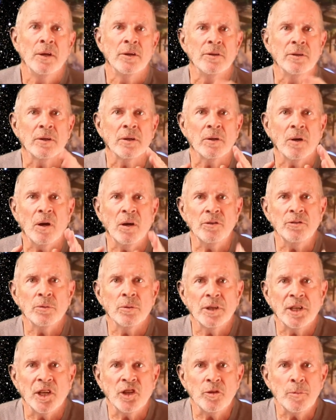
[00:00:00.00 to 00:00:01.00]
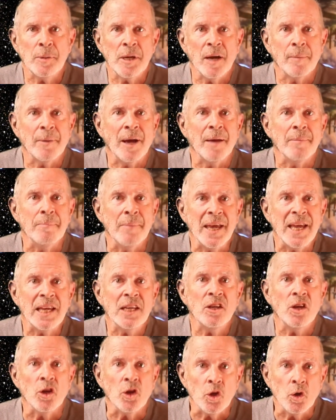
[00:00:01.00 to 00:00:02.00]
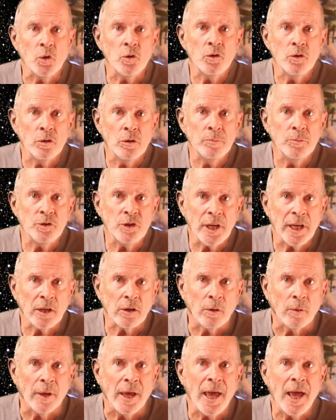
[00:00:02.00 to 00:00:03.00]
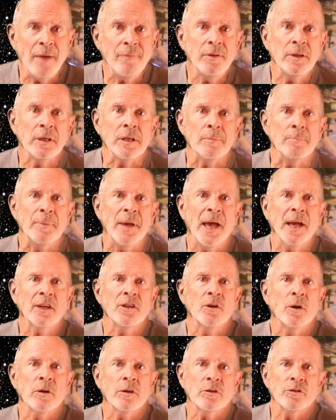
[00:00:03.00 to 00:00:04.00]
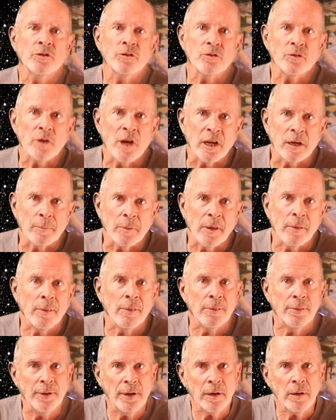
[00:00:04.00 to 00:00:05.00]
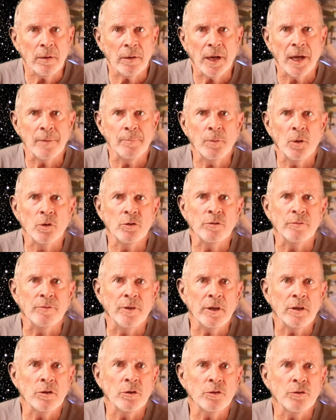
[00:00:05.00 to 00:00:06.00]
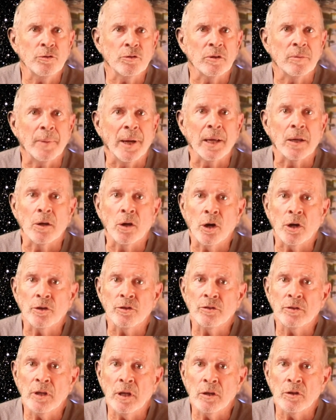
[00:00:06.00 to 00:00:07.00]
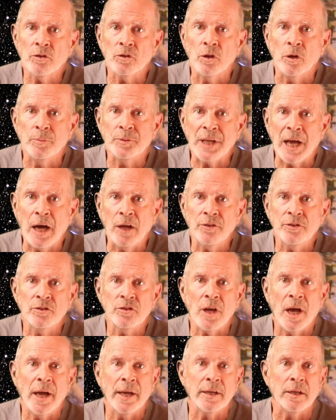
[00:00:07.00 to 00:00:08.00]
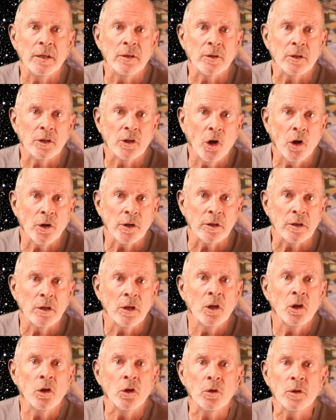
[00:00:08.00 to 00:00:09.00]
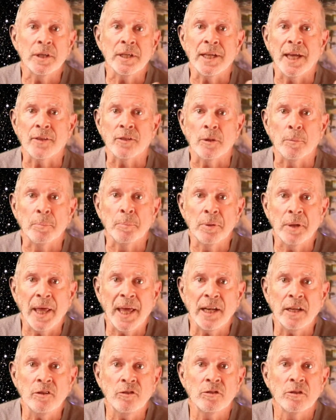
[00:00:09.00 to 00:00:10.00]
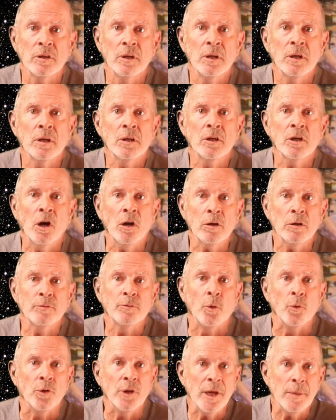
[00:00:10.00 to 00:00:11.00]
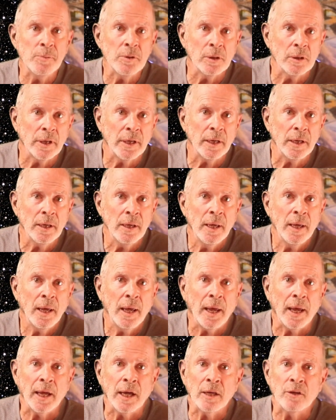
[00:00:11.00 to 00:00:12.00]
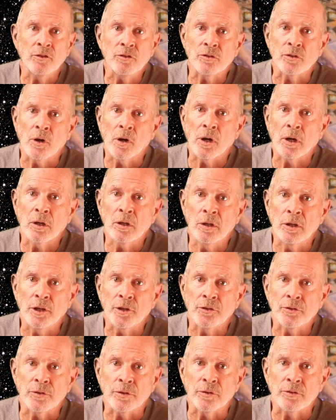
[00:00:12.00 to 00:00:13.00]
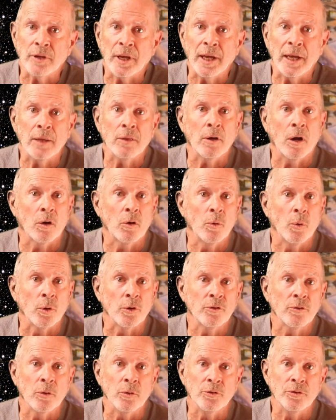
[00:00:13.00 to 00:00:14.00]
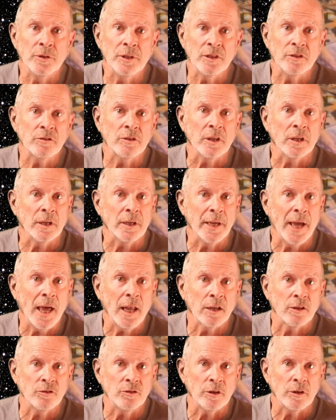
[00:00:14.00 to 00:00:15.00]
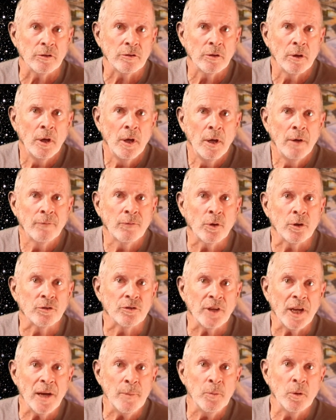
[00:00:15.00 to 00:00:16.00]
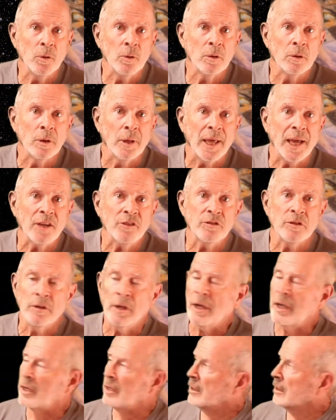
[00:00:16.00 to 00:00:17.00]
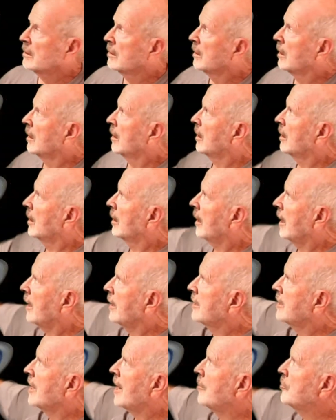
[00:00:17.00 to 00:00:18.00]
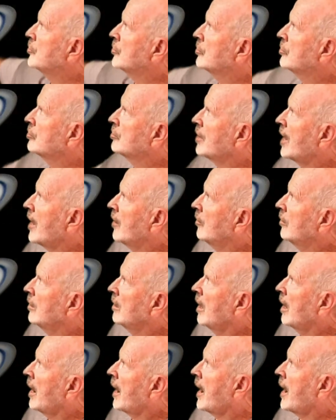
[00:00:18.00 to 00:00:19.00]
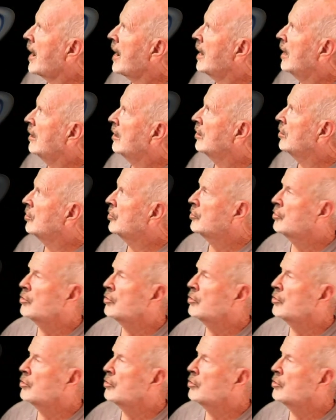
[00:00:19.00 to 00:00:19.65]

You can also catch me on my main YouTube channel, Heavenly Backyard Astronomy. There I post videos from my large telescopes outside in the garden looking at the planets, colorful nebulae, and star clusters, and of course those distant galaxies. For example, last night I captured Saturn and